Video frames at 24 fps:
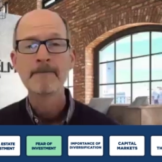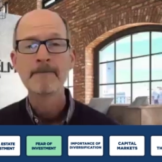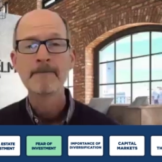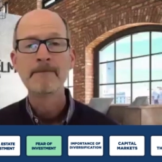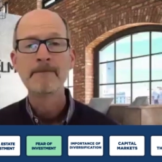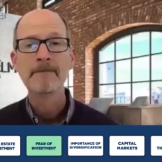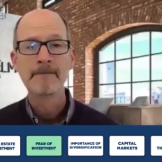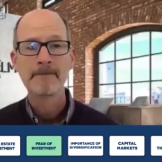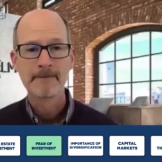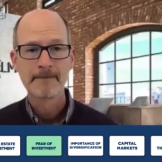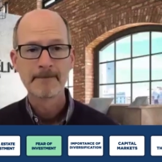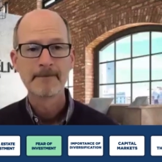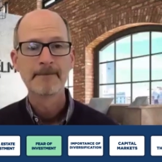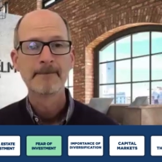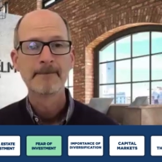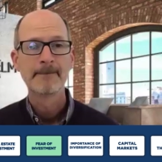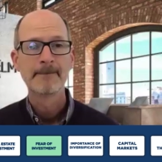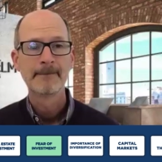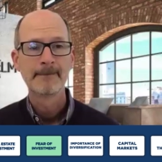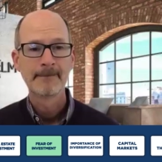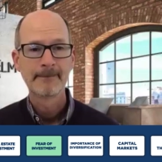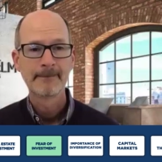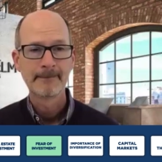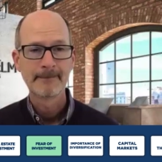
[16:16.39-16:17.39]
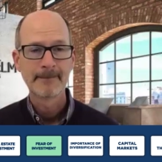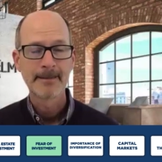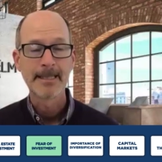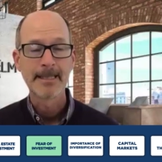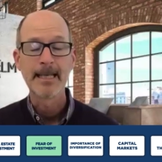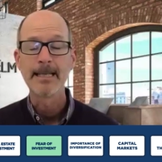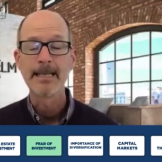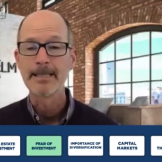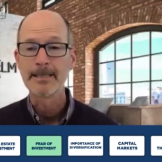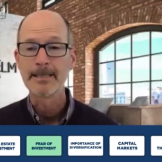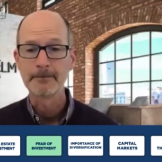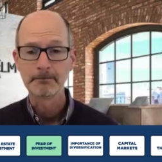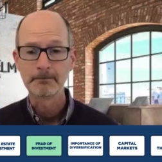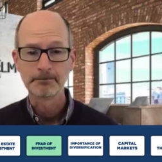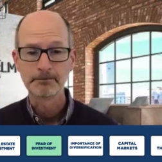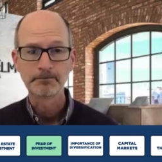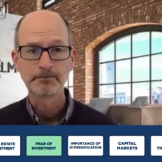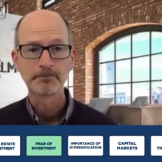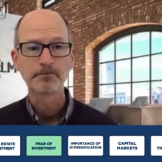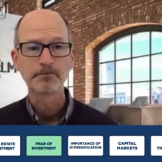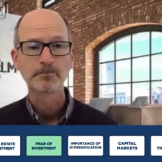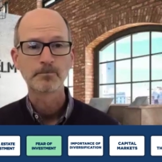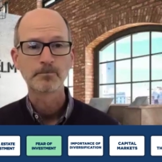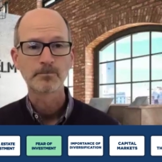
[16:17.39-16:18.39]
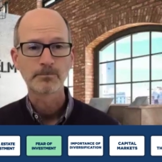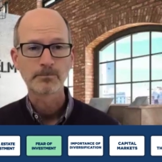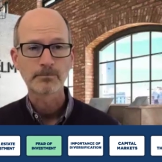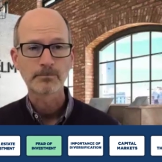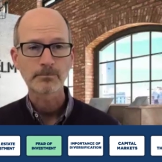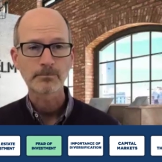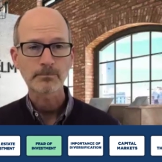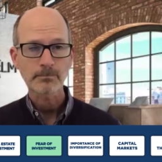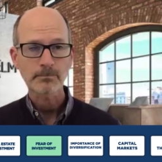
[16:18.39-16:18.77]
about that and, yes. Uh, show